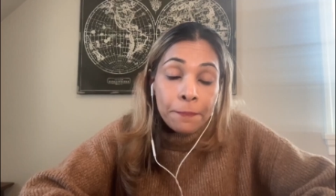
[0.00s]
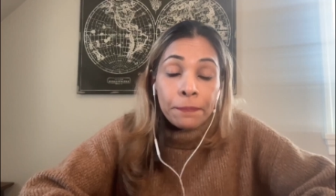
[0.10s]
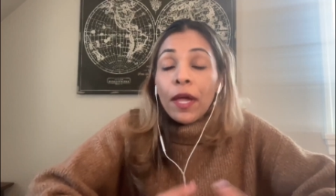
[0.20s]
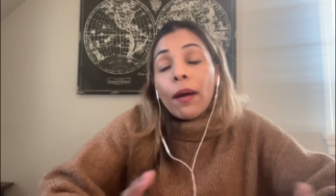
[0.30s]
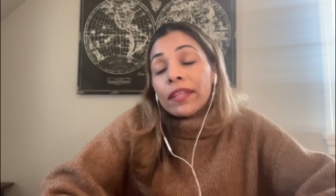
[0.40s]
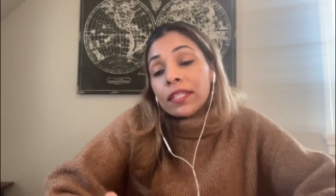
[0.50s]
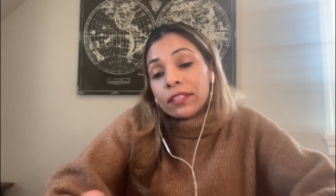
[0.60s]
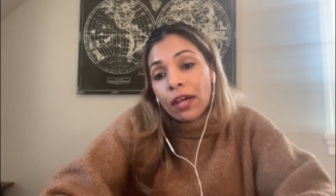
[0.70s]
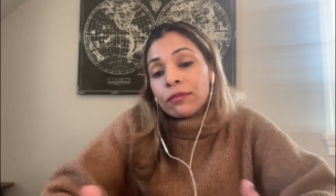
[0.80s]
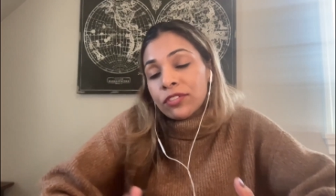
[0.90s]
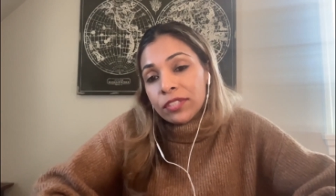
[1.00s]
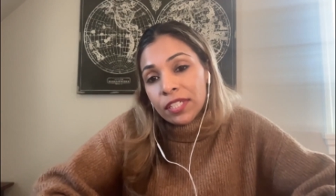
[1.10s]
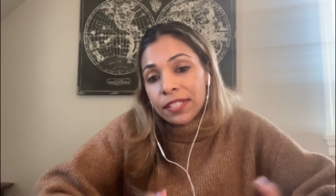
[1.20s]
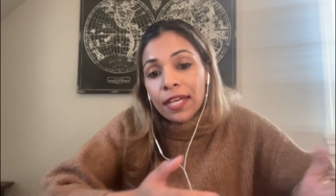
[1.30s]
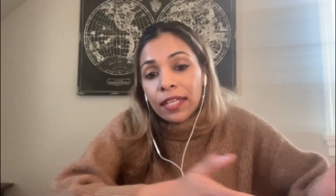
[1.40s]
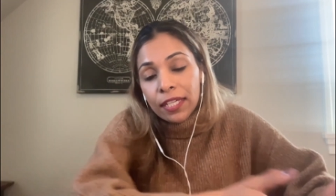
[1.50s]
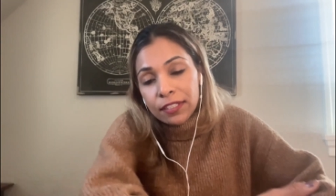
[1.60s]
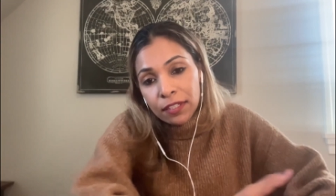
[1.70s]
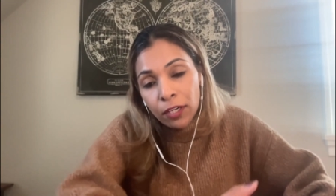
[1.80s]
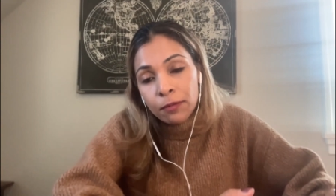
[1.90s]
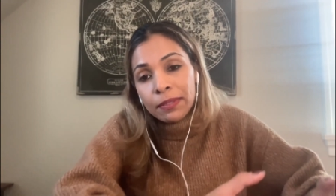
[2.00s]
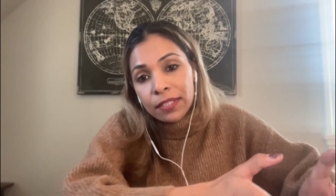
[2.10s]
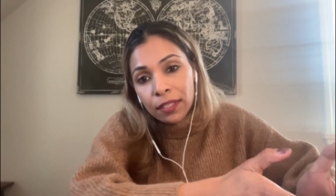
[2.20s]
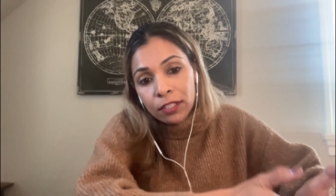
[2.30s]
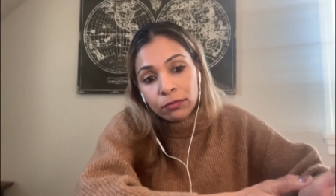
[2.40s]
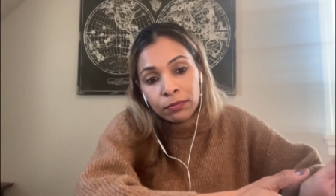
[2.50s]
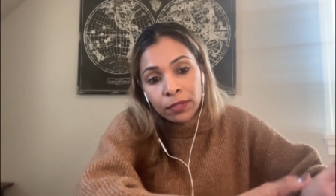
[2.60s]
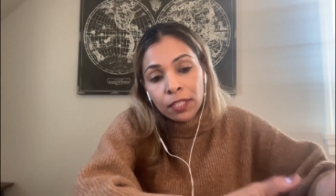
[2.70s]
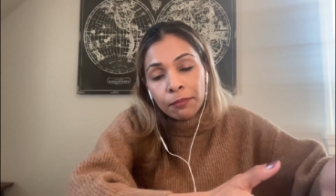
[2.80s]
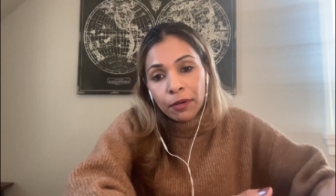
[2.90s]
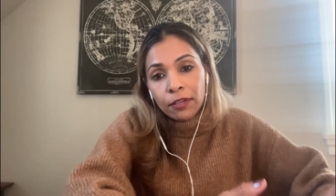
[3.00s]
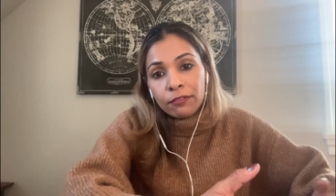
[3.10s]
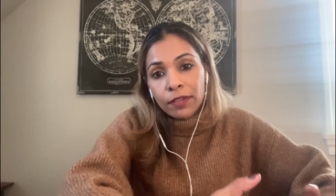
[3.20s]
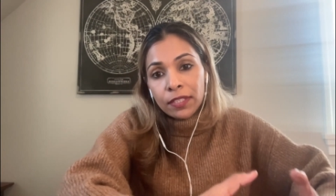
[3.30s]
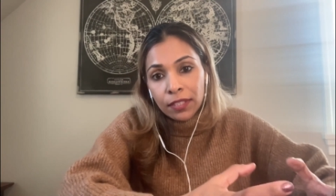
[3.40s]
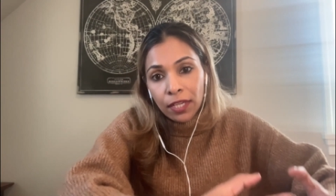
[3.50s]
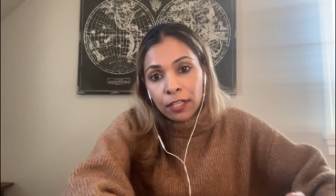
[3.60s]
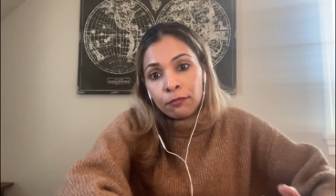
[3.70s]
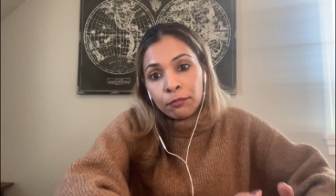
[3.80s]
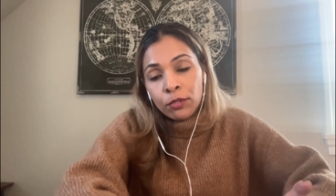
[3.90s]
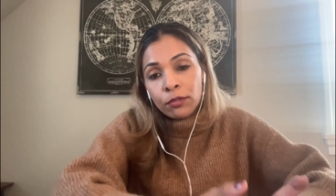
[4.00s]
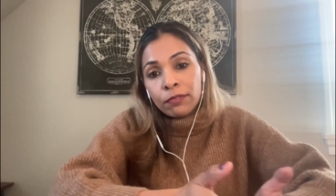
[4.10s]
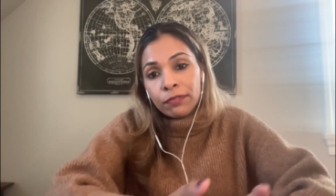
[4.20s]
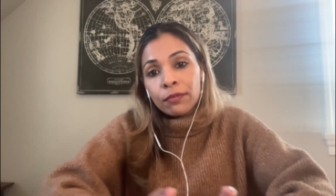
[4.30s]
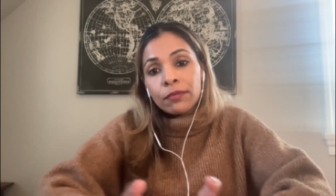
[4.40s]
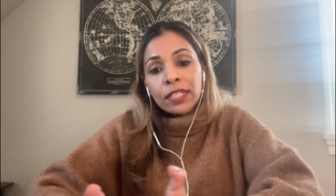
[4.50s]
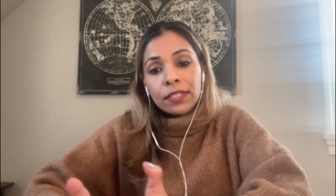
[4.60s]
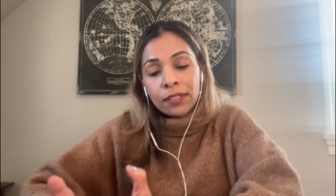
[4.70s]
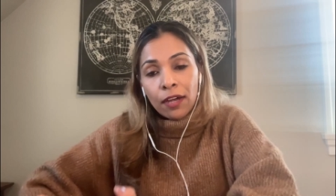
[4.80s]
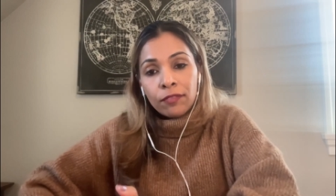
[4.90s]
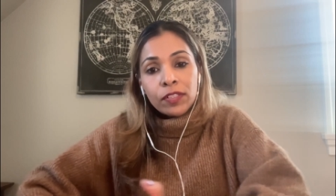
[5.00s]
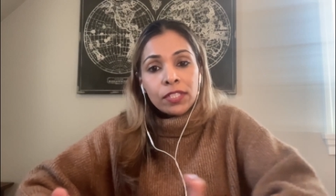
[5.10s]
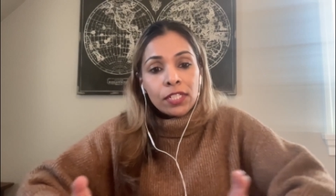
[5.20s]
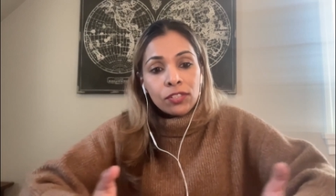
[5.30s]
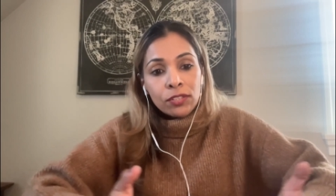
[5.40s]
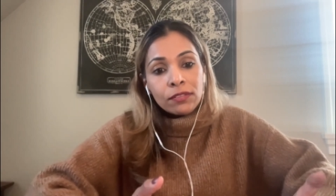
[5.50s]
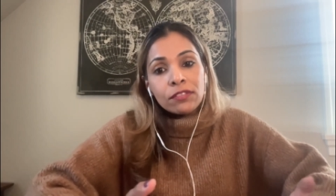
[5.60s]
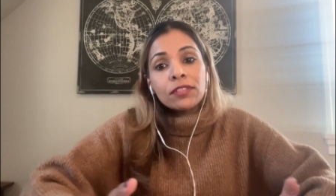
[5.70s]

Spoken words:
No, I think I was just going to say, like, as a therapist, I think it's really important for us to kind of move through these conversations